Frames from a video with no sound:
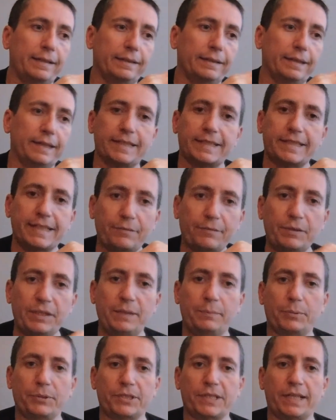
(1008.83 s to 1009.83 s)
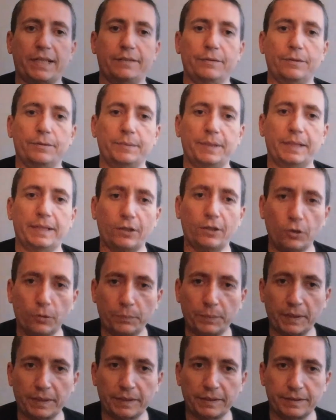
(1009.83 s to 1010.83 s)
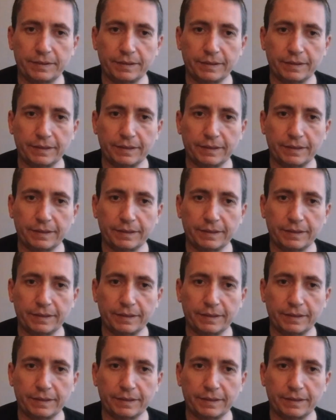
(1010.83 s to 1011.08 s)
70% of them get opened